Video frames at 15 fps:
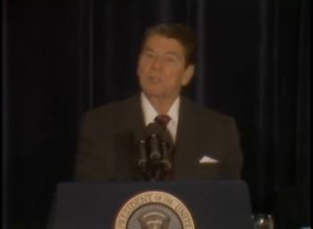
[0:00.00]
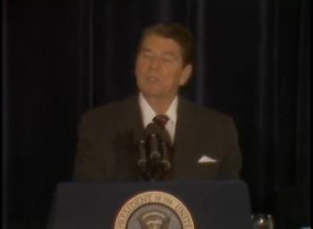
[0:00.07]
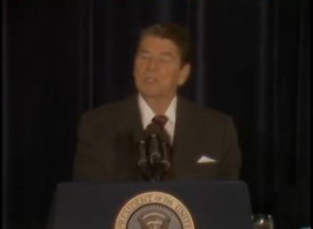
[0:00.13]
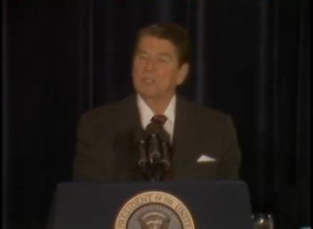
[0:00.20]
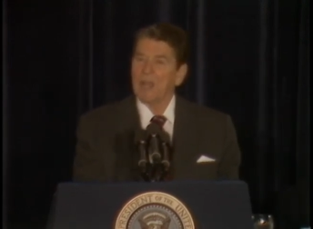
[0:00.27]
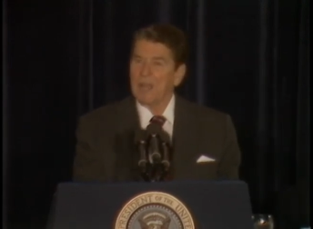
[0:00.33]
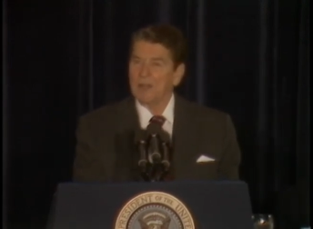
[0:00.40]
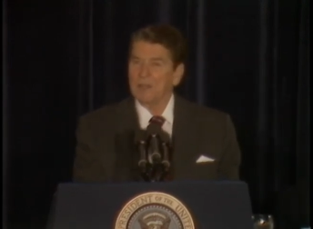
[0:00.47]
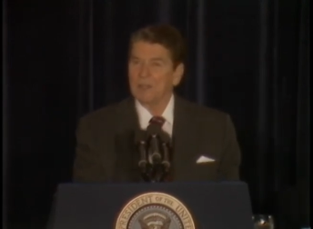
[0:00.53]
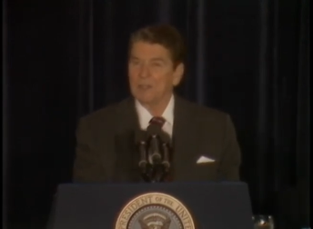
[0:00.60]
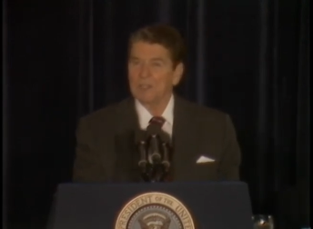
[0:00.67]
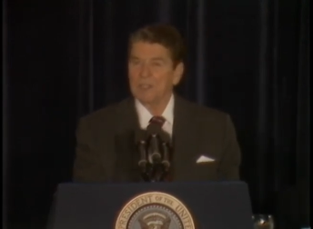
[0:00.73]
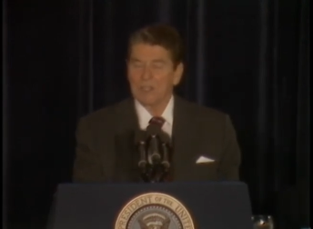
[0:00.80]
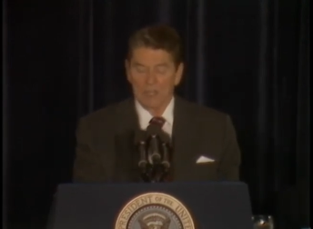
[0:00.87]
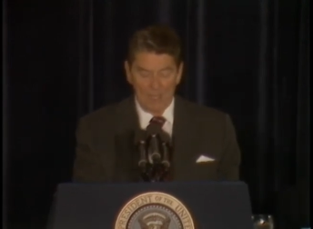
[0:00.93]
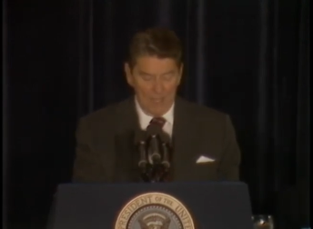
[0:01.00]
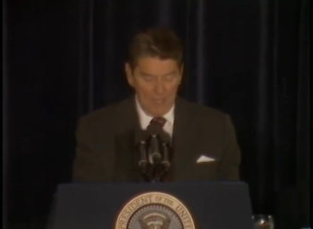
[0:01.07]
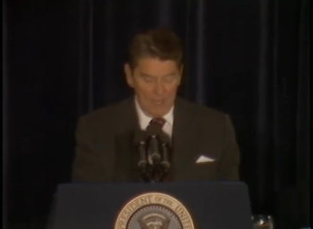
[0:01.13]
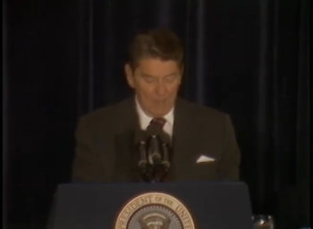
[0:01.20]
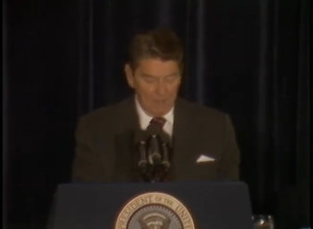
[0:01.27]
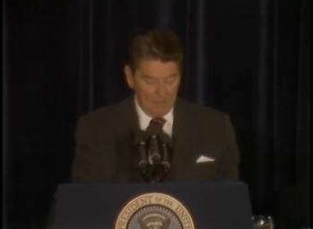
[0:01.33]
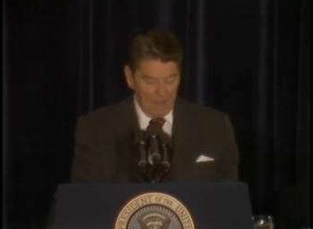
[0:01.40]
are the standards
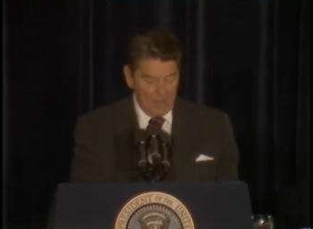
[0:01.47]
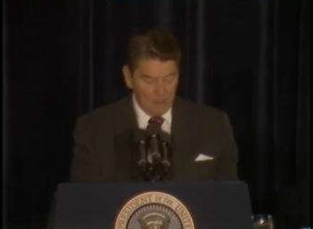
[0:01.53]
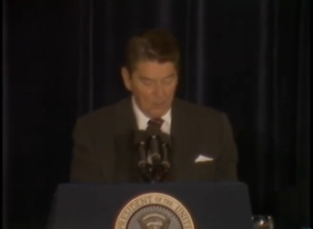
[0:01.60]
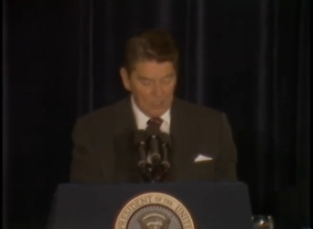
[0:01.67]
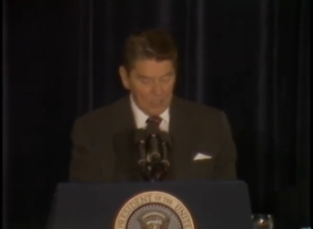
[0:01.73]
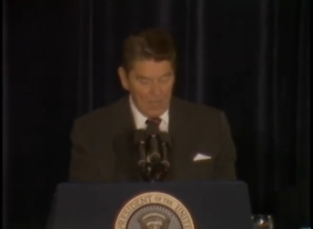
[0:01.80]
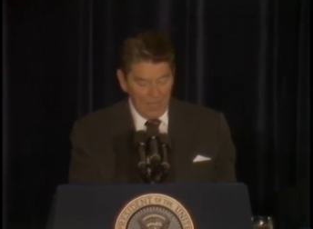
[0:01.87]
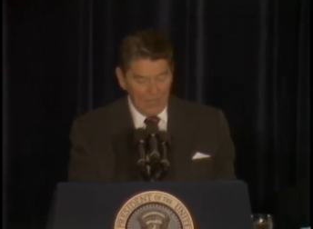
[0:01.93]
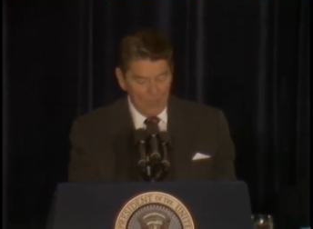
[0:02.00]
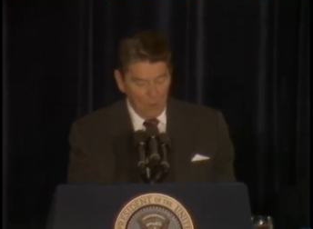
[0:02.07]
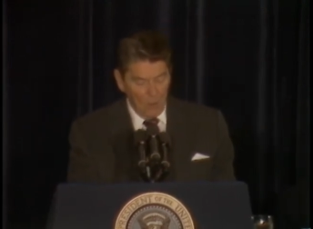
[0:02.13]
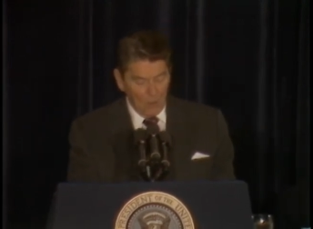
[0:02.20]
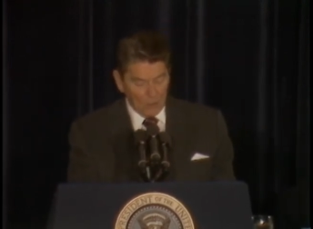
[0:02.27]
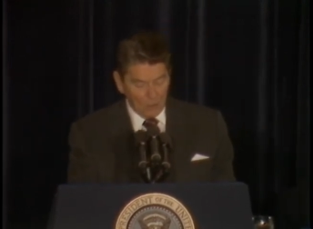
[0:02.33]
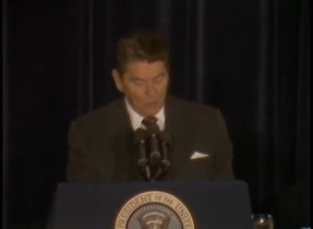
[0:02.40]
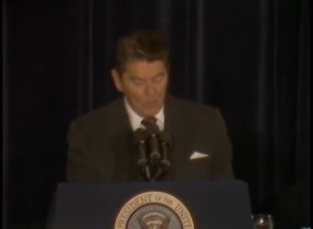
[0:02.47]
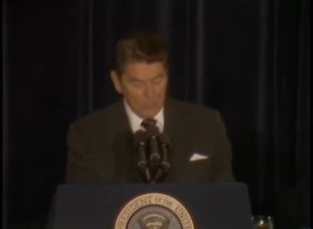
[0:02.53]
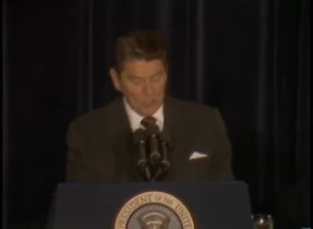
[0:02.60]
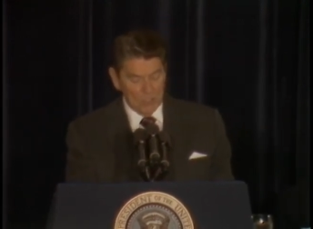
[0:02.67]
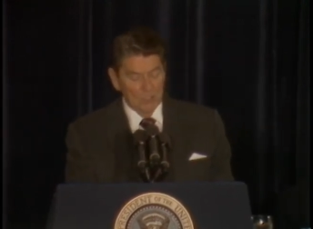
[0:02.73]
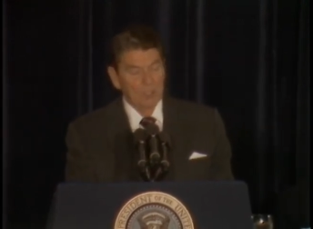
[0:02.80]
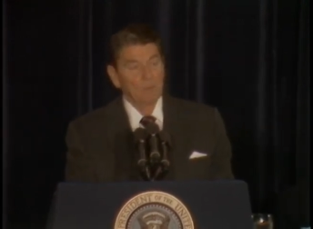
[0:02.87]
by which any
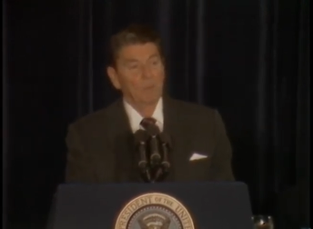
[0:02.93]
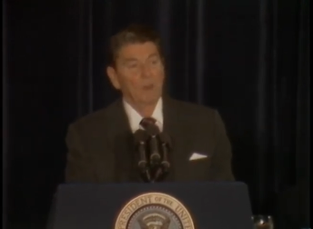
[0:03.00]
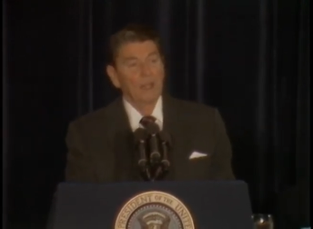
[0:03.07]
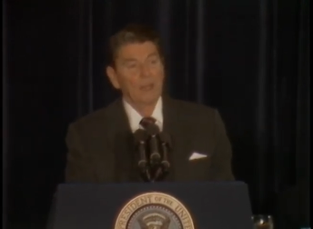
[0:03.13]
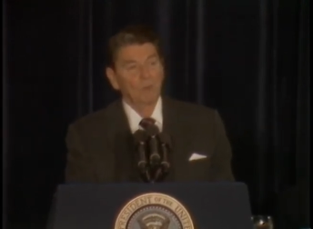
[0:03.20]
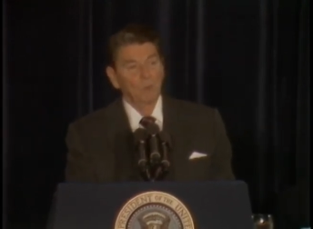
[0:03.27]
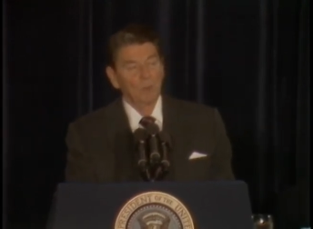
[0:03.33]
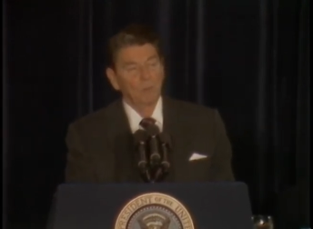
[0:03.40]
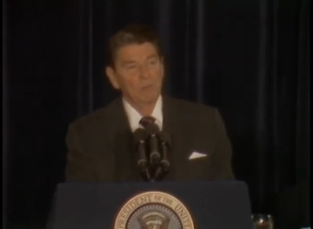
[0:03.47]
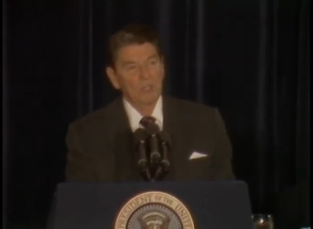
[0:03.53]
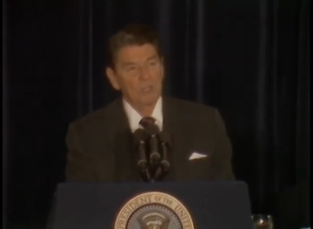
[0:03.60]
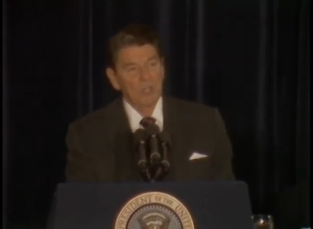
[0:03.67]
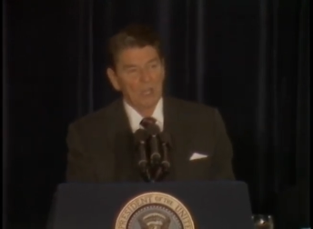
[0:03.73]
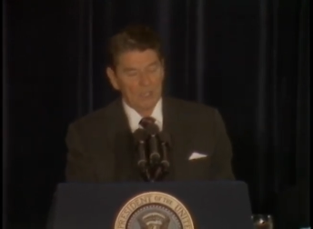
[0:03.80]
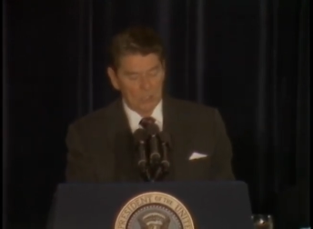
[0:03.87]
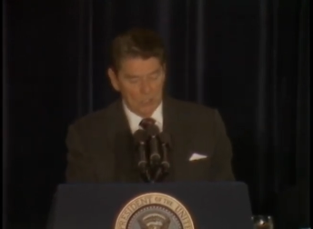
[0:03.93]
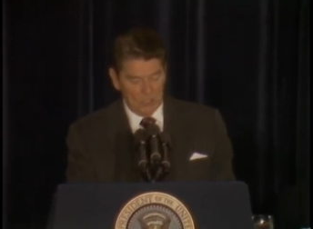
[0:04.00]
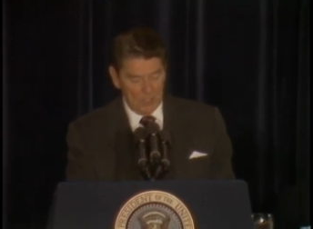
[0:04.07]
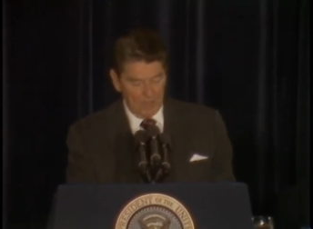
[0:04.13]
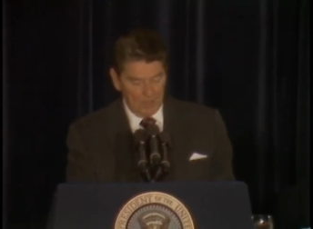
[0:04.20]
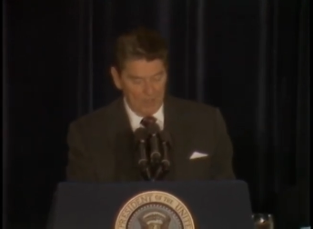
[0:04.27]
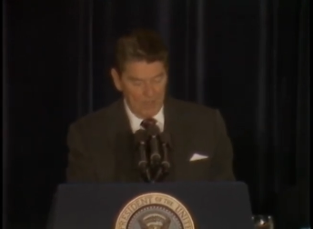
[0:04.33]
alteration of the plan will be
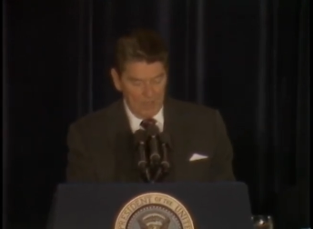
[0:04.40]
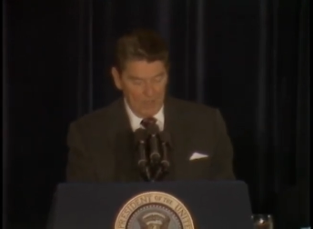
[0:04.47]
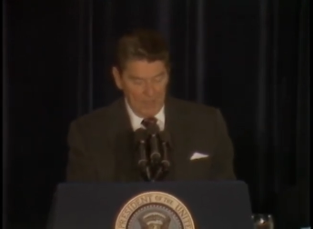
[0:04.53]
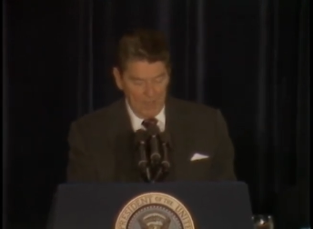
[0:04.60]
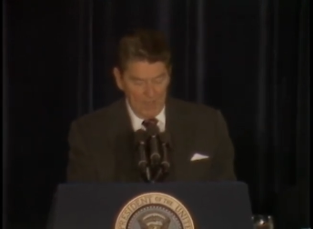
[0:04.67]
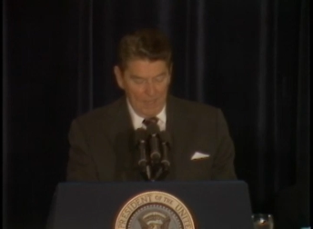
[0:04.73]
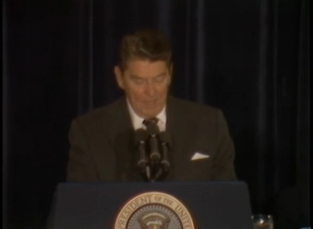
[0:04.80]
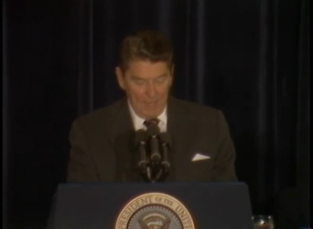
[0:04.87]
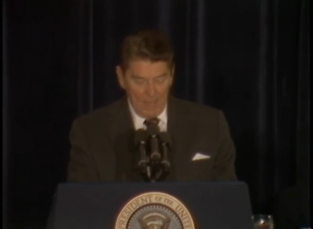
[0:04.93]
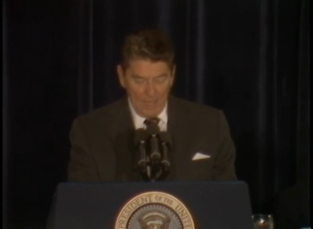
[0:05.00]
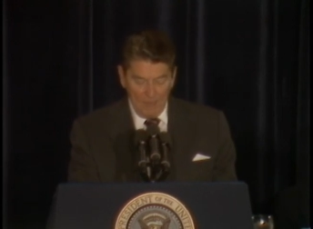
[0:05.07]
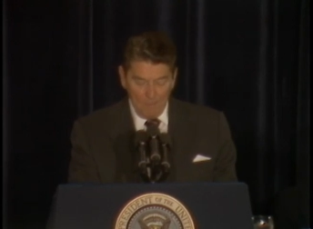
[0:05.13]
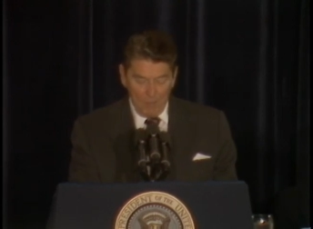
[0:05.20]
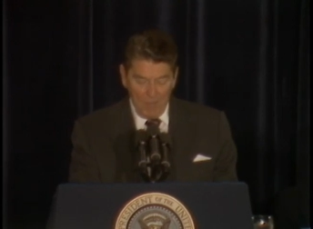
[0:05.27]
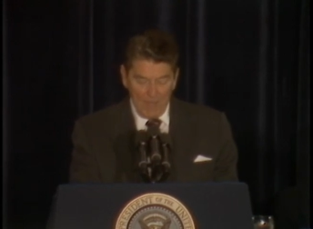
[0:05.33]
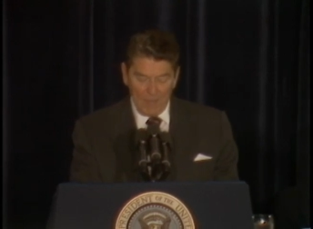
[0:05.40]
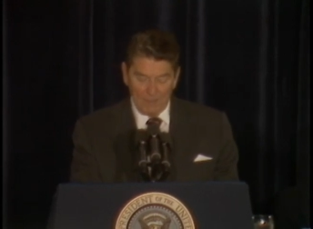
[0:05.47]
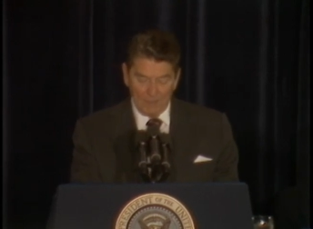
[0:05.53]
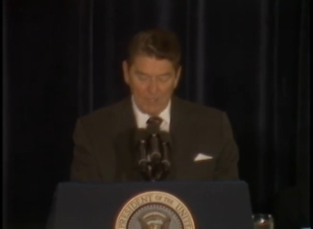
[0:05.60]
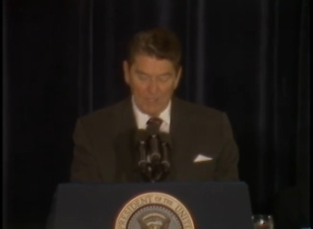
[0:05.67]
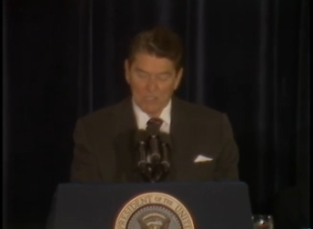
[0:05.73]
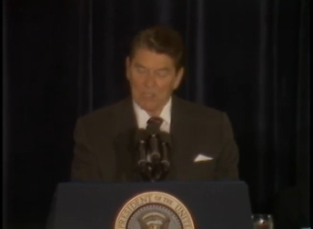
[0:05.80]
judged. Any
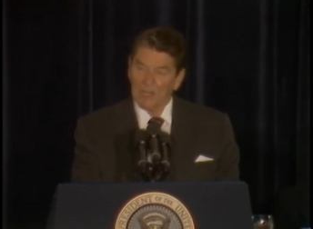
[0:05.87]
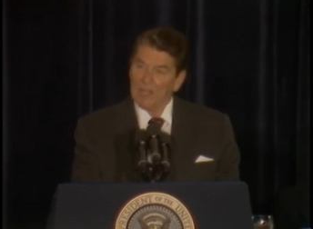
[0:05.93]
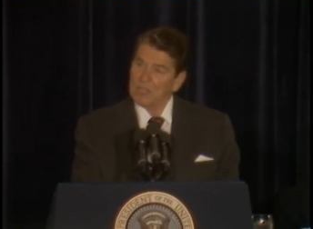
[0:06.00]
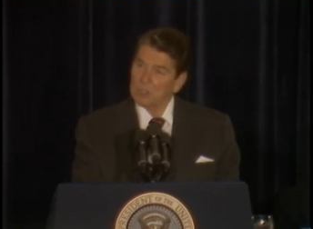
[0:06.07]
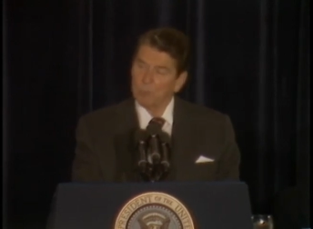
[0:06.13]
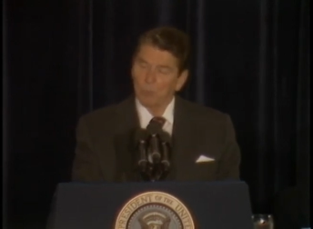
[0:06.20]
plan that is less